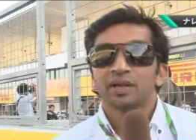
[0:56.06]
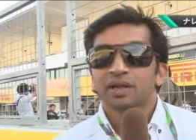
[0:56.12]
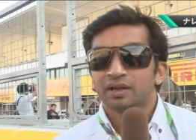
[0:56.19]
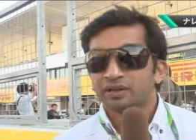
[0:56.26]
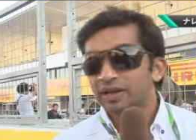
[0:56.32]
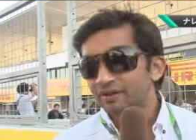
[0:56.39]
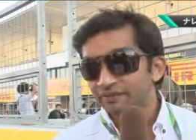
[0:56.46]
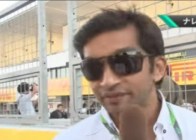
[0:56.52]

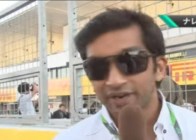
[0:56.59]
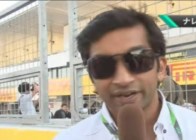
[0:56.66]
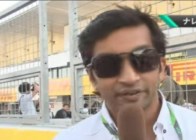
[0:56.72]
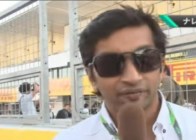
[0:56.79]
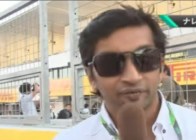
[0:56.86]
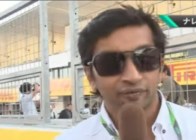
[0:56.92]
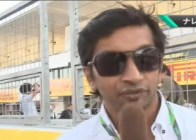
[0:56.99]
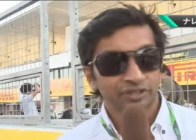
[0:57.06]
Love very
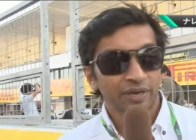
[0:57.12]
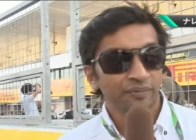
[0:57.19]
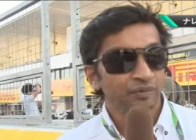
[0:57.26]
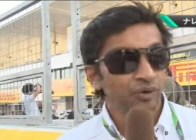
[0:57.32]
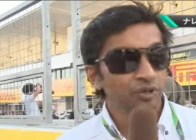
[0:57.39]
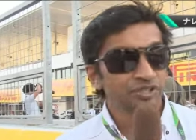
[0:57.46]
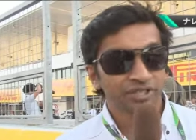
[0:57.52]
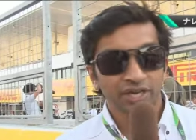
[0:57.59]
some
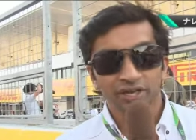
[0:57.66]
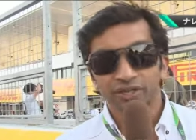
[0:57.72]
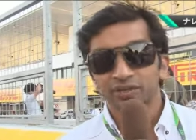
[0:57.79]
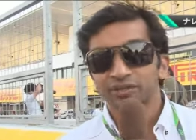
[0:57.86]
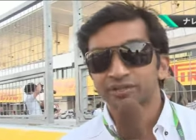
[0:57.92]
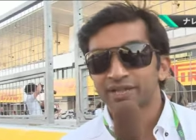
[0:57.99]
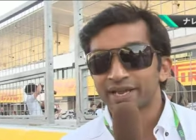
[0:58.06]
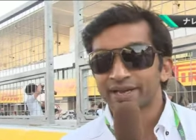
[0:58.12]
good
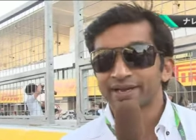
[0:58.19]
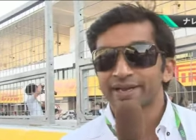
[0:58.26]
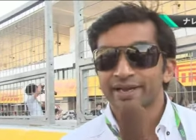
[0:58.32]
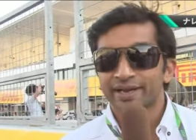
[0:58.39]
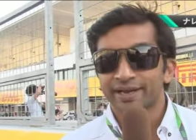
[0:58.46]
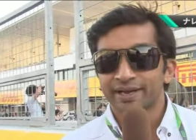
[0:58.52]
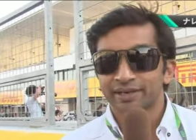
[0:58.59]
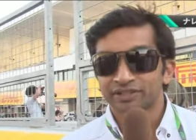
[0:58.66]
circuits and
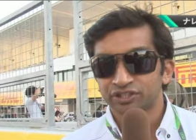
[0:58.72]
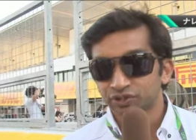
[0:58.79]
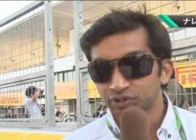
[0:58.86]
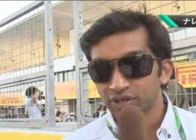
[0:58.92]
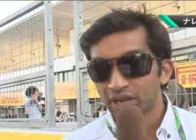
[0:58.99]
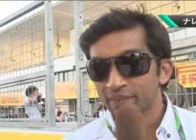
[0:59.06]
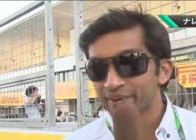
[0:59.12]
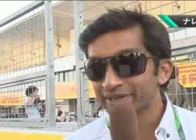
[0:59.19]
uh,
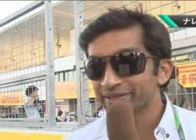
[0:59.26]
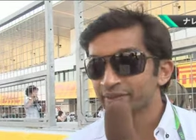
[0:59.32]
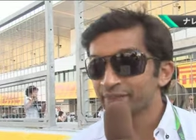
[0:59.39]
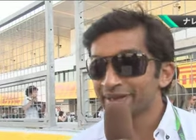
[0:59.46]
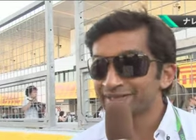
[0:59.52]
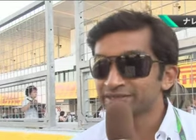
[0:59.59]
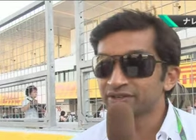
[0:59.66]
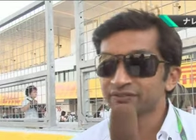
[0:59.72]
Suzuka being the
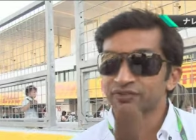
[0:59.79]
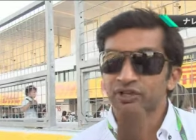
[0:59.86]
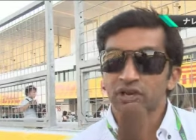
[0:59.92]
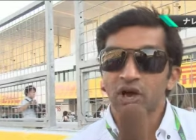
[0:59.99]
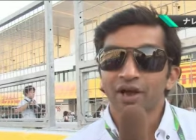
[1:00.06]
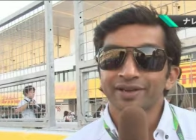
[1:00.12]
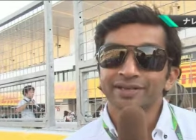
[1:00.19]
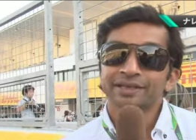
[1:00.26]
best of the
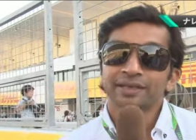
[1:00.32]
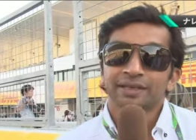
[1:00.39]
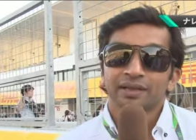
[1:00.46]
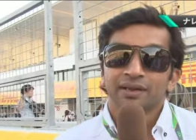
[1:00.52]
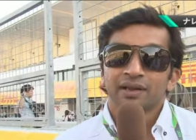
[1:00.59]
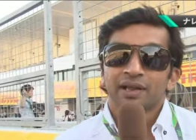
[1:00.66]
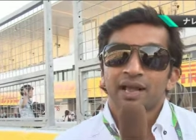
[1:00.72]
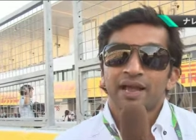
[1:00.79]
lot.
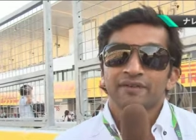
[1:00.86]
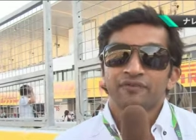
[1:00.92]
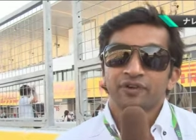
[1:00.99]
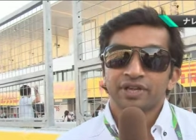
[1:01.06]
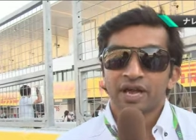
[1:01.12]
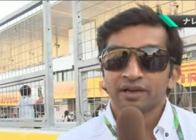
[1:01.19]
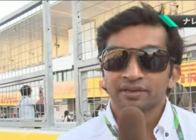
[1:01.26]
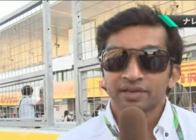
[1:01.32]
And for
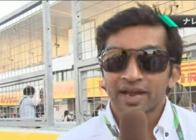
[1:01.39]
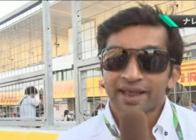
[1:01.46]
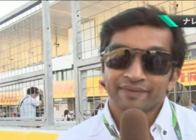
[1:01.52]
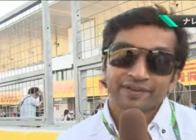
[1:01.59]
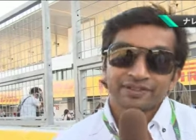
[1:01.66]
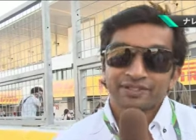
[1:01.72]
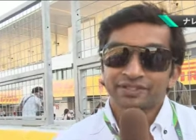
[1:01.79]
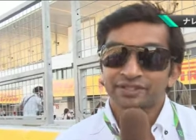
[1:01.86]
young
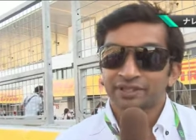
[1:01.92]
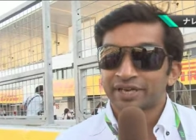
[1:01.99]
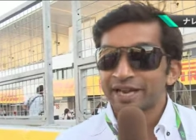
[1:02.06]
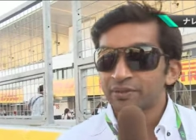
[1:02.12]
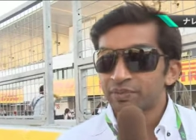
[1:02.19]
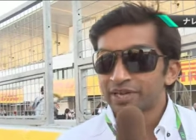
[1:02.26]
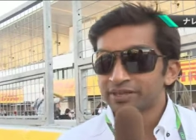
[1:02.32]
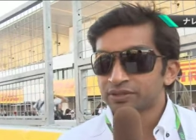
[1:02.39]
drivers, it's a
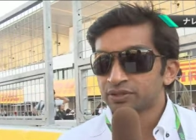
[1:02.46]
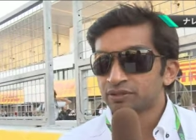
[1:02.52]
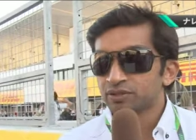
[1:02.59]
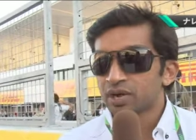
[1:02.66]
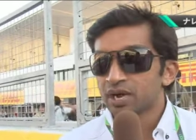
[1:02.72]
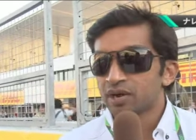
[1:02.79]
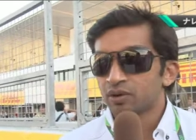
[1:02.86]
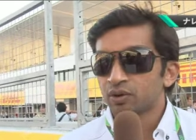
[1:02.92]
great place to
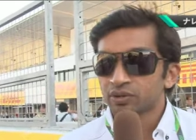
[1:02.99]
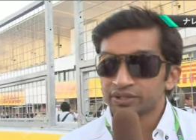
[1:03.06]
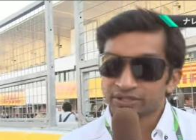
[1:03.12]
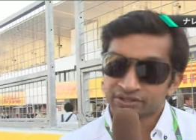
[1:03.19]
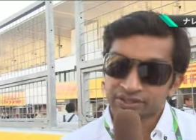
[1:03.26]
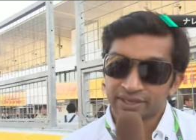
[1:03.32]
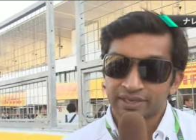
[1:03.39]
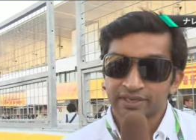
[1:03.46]
uh, hone the
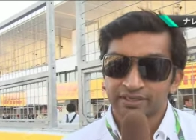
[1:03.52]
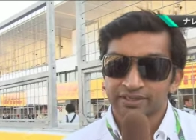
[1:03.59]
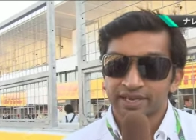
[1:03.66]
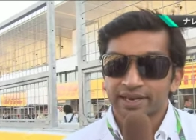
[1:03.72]
skills.